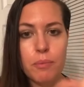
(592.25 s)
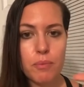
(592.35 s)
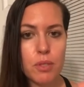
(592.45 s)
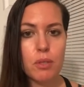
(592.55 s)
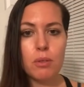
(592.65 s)

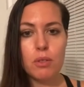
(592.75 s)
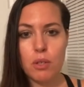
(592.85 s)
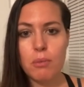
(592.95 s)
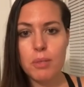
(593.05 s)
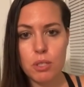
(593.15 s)
So
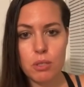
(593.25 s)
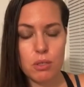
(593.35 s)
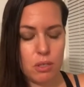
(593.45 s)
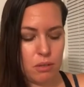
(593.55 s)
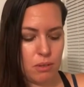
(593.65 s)
don't be, sh
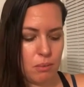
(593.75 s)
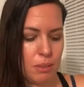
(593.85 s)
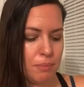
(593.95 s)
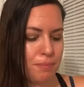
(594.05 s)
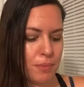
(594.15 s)
you know what I
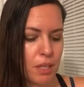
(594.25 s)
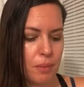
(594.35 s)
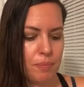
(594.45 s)
mean? Okay.